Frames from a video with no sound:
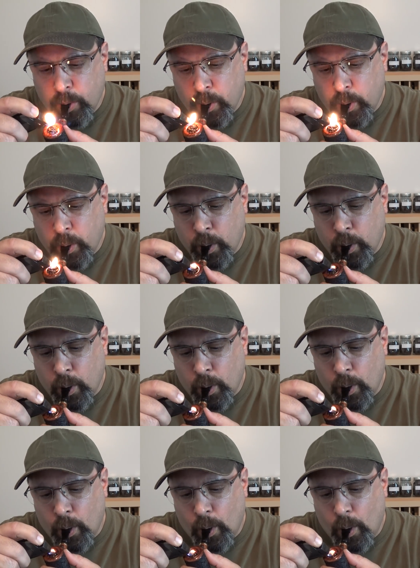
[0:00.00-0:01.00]

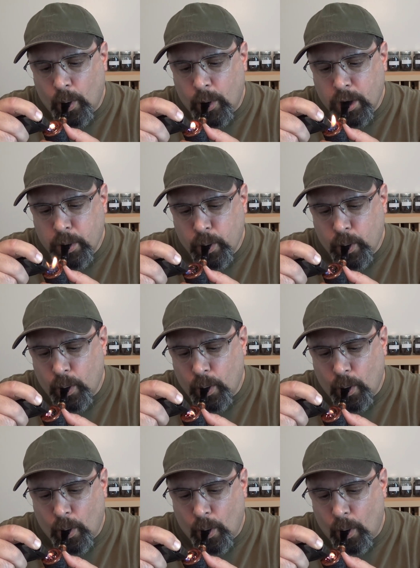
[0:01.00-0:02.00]

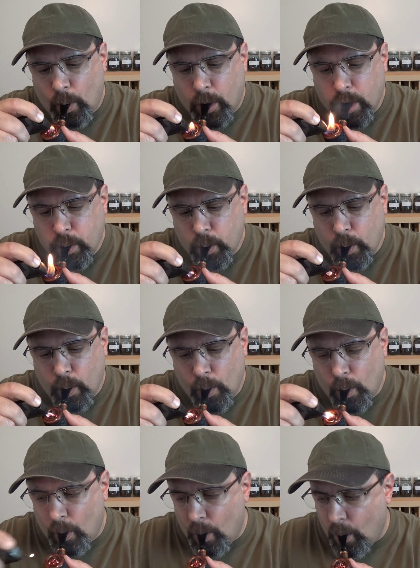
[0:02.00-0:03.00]

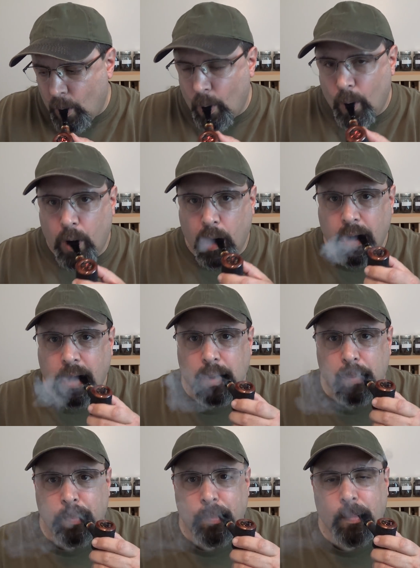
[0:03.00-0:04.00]

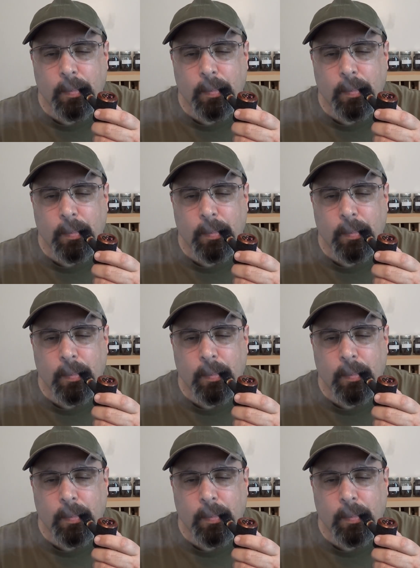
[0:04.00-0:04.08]
(no one is talking)